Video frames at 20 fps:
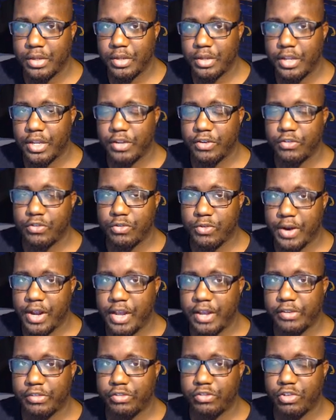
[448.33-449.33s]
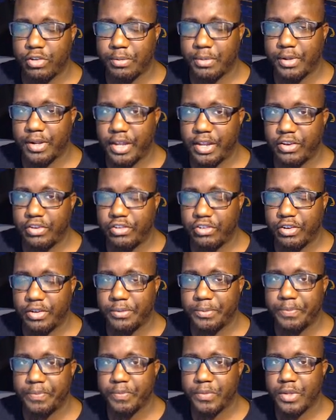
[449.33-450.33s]
and trials and
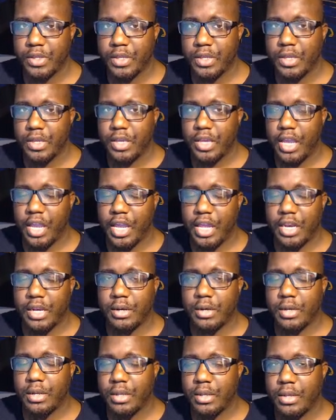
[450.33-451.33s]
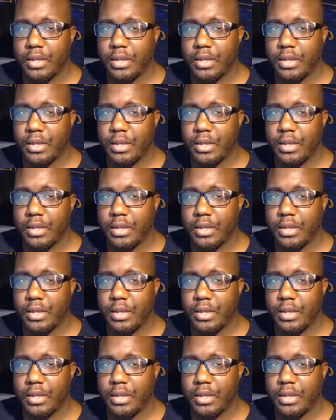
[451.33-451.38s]
tribulation and